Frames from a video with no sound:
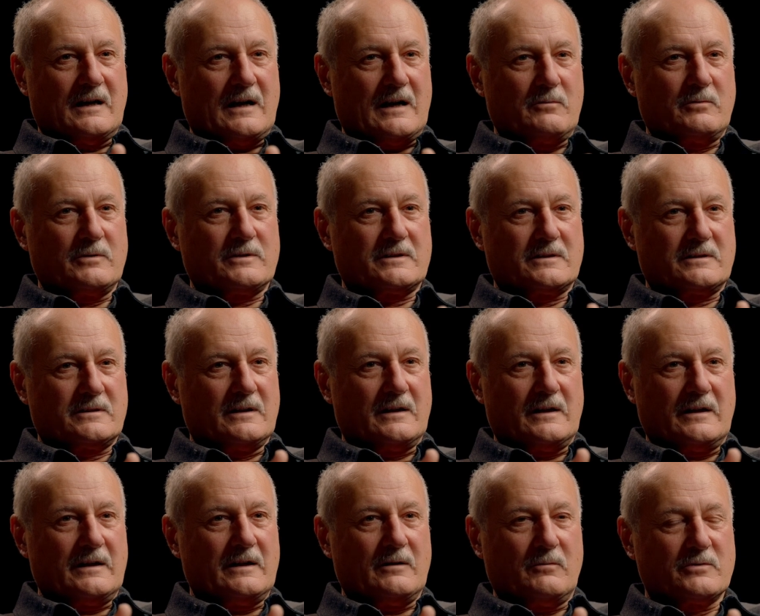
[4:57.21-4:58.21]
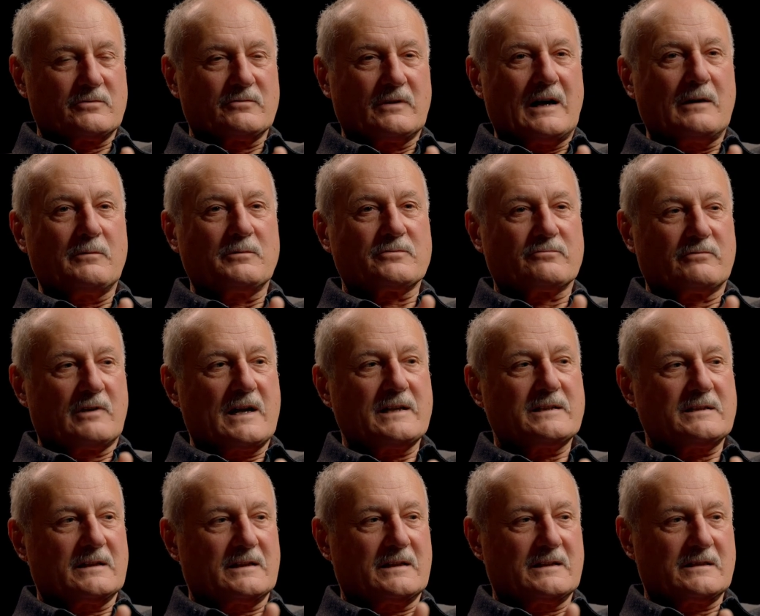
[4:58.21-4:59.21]
I would, I, I, was, I was
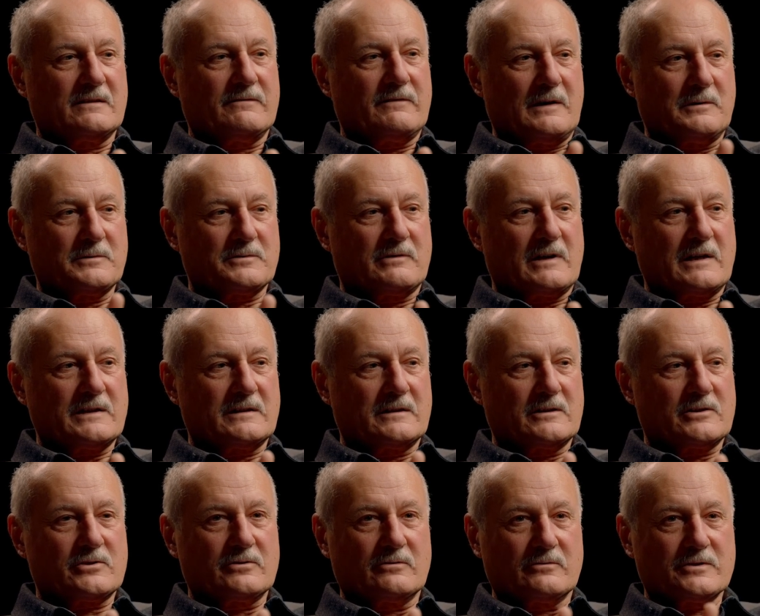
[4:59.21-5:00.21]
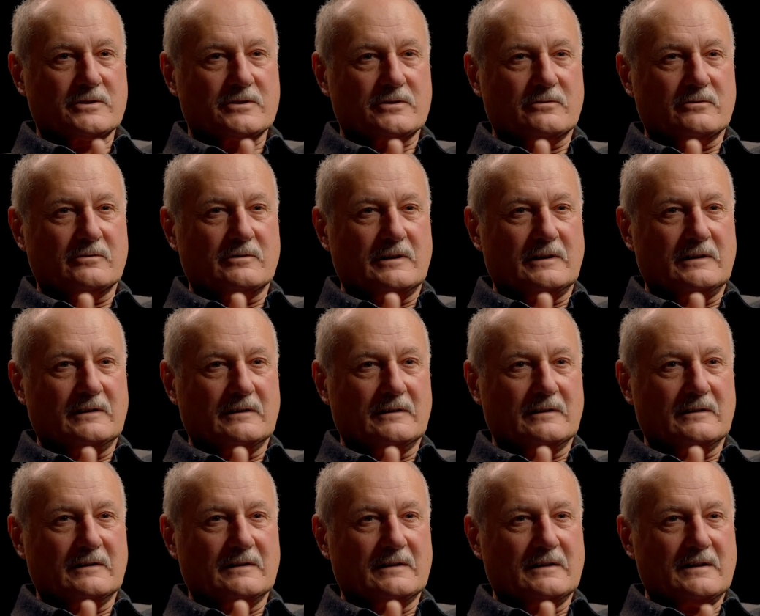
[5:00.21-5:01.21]
writing as if I was writing a short story.
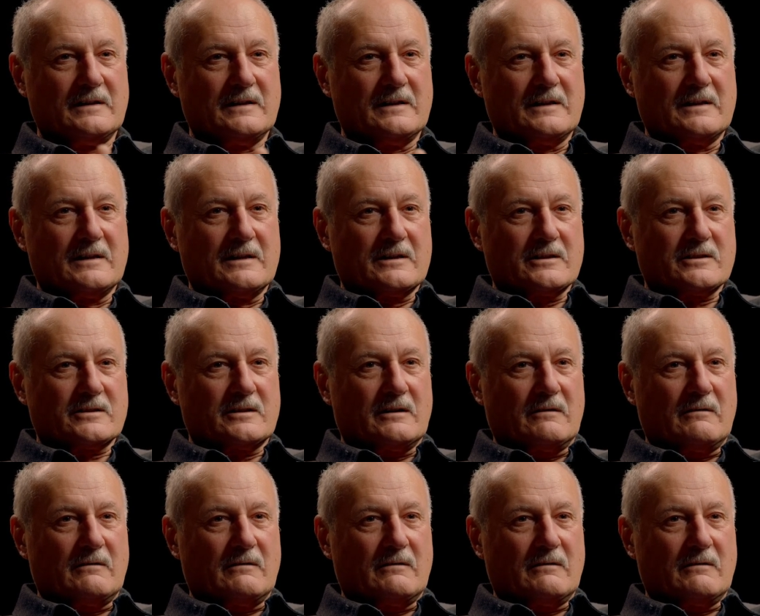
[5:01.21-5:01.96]
So